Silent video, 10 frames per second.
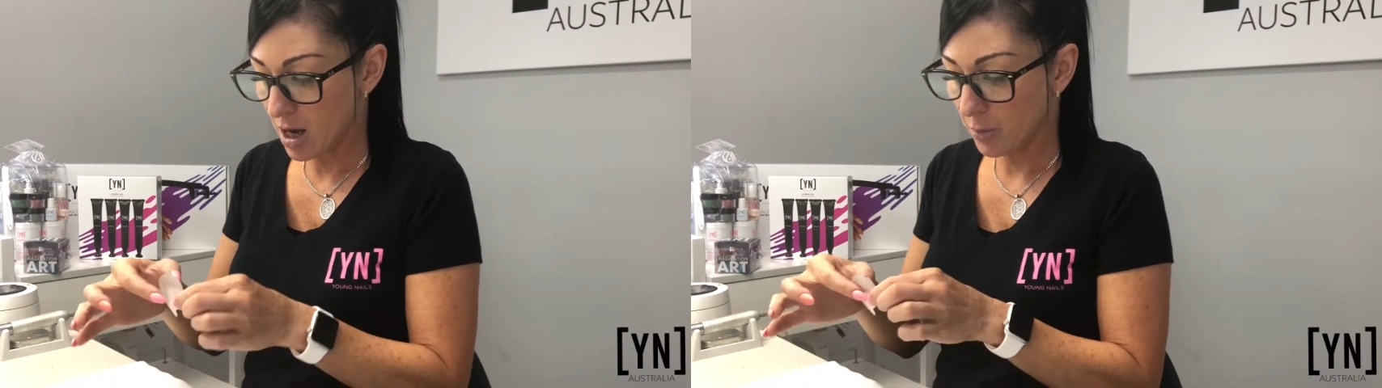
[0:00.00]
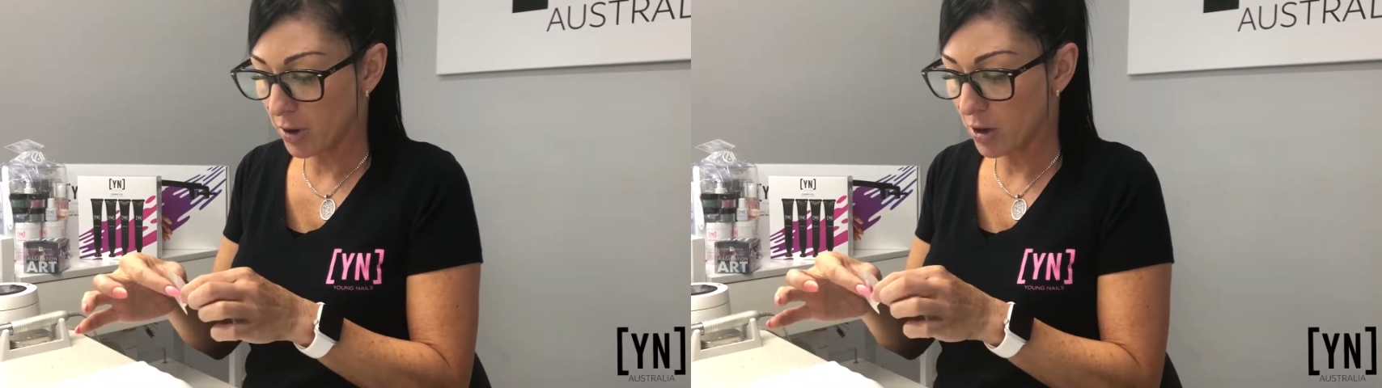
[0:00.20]

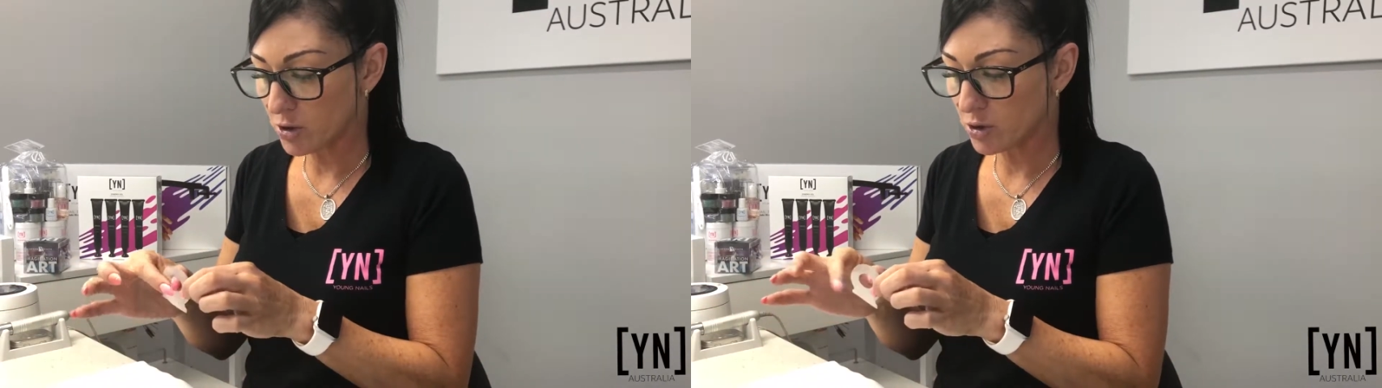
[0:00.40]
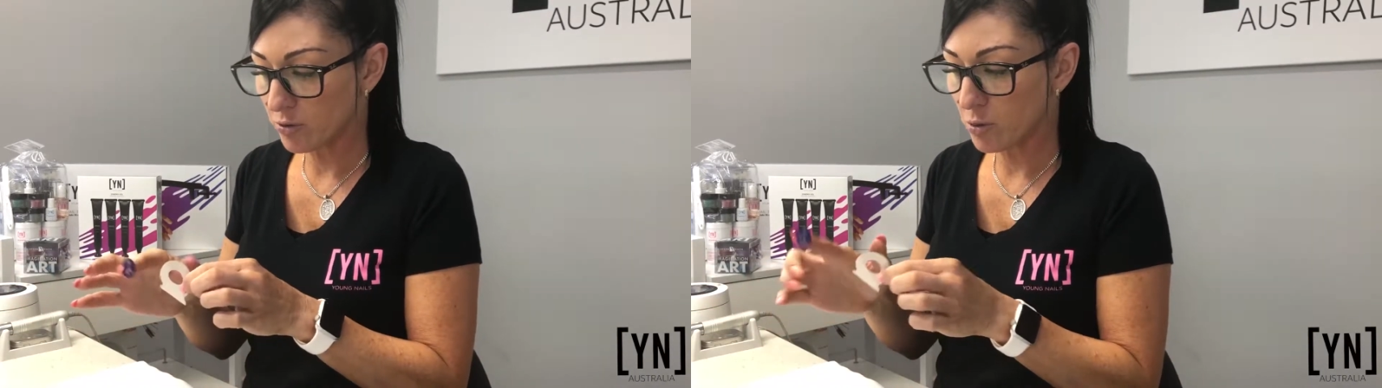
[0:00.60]
I'm going
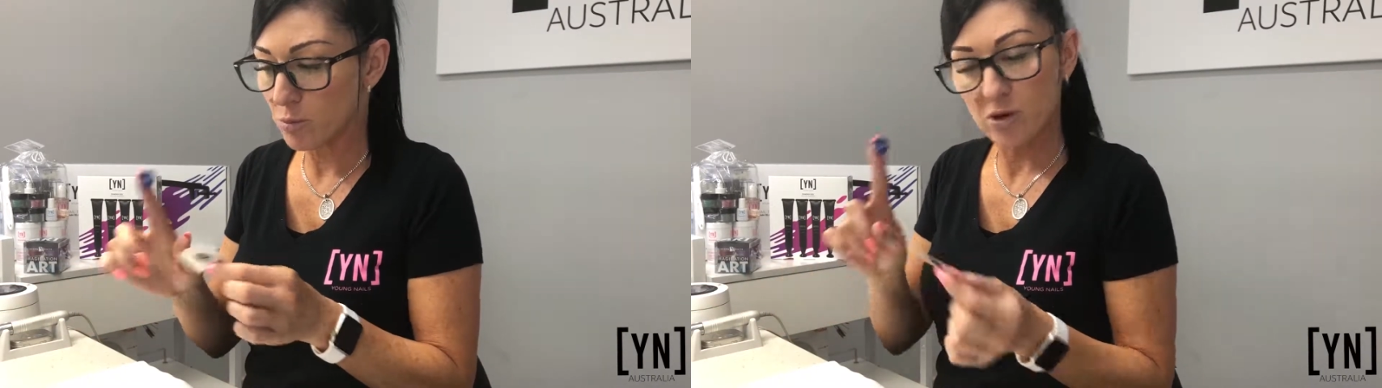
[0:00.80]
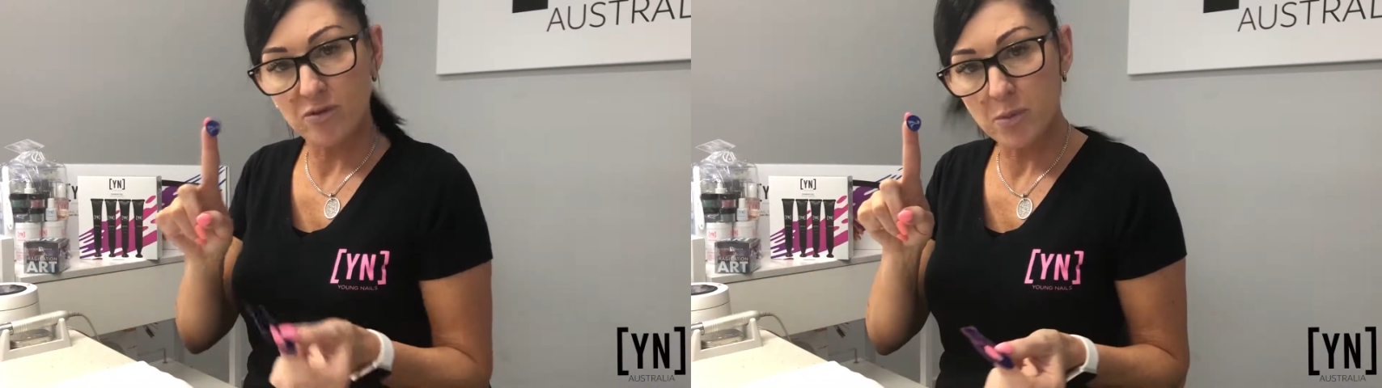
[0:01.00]
to
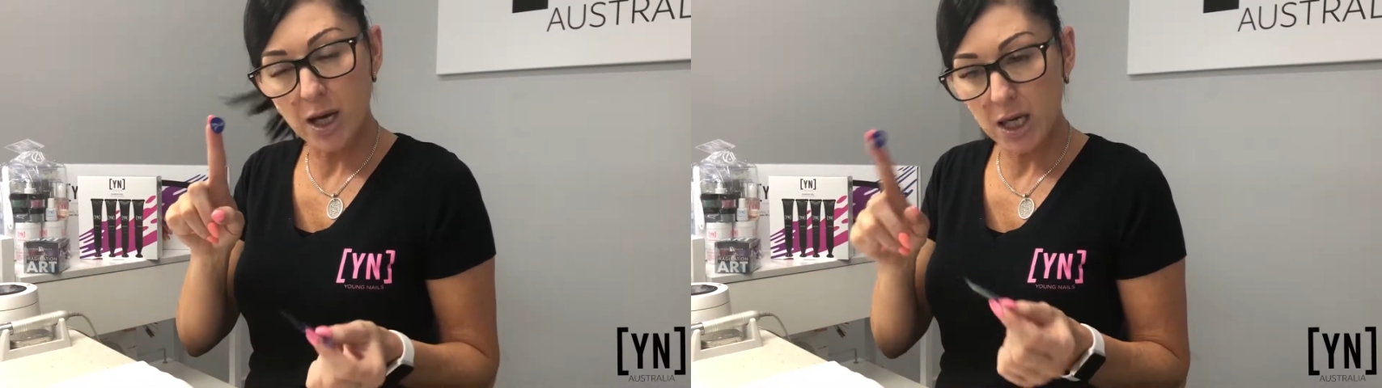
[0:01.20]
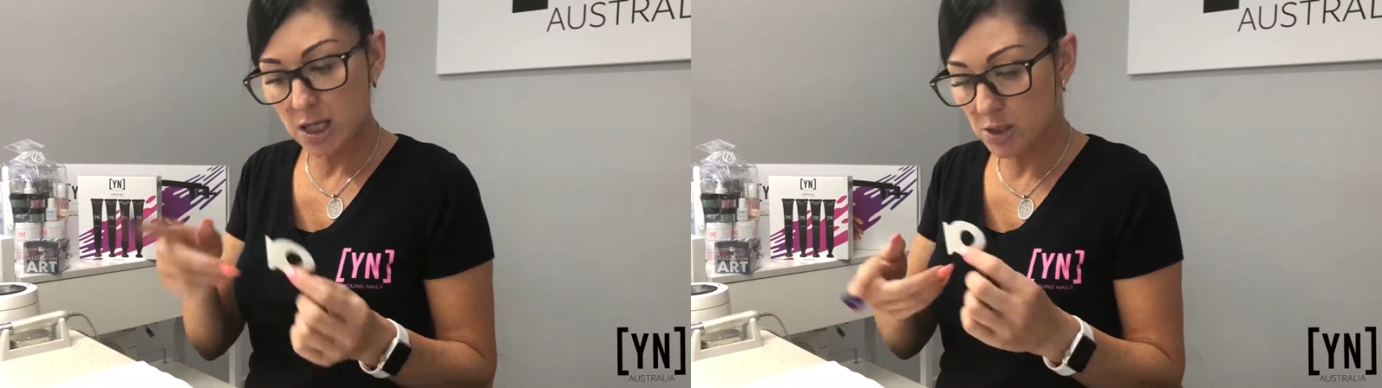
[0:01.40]
remove
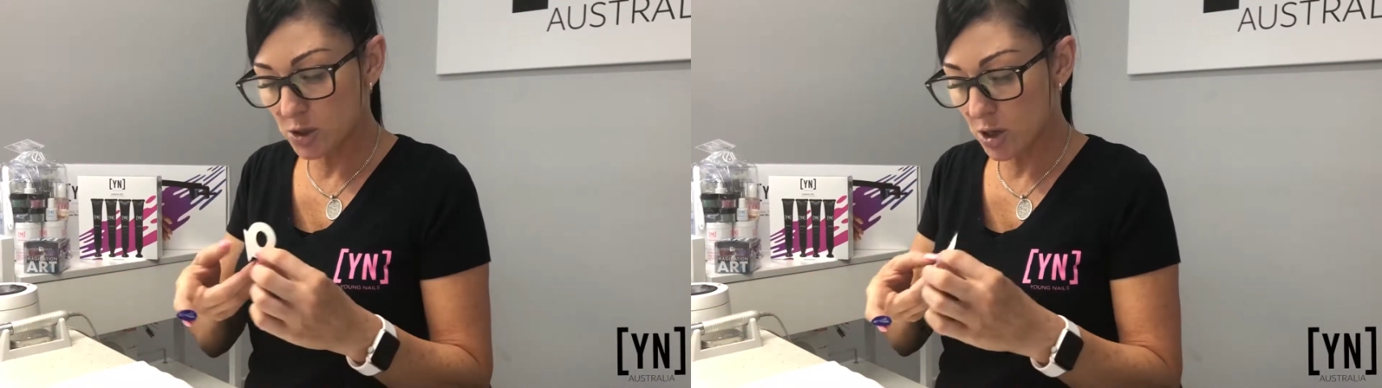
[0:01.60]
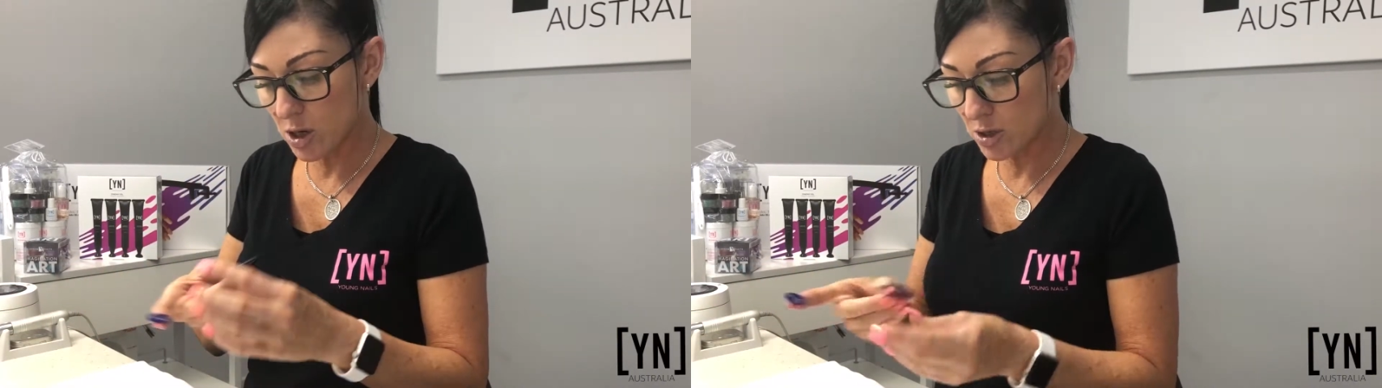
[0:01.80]
my
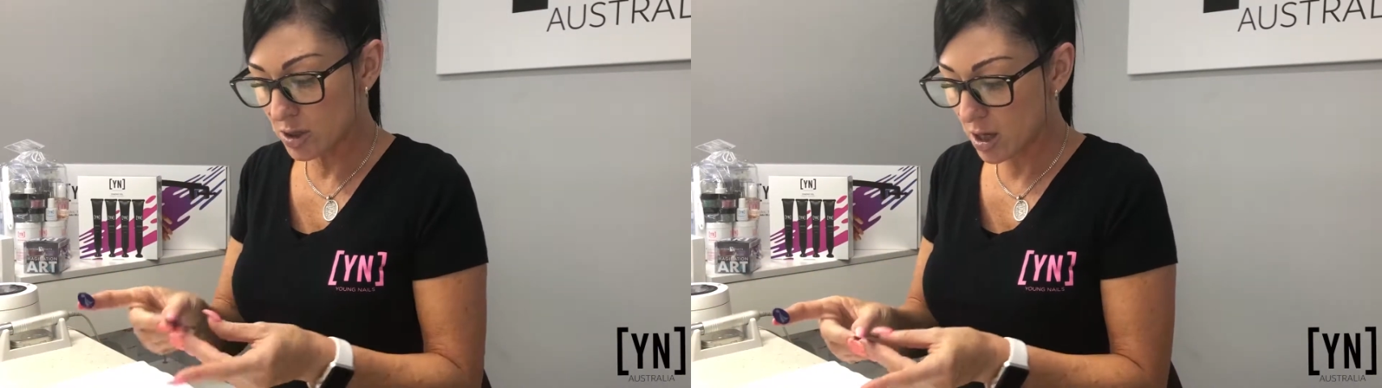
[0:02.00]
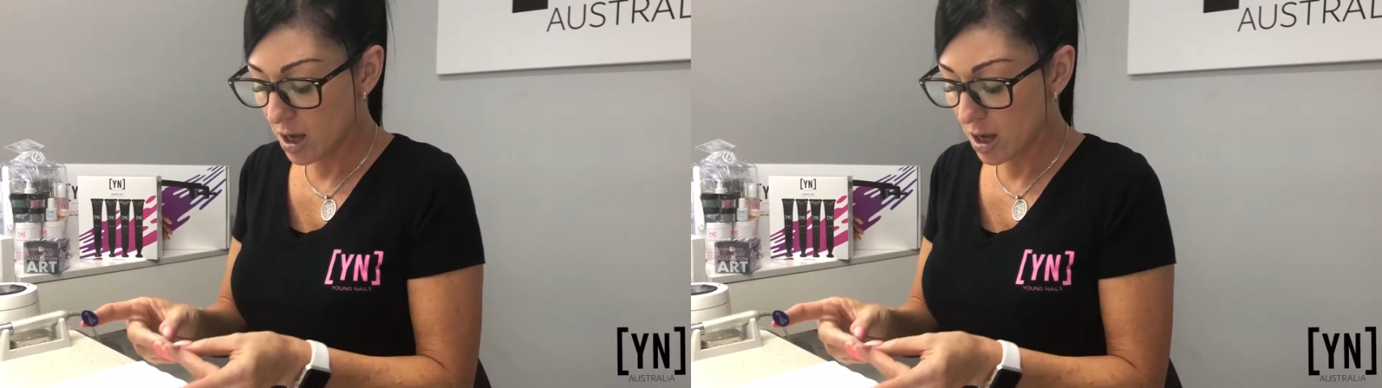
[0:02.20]
insert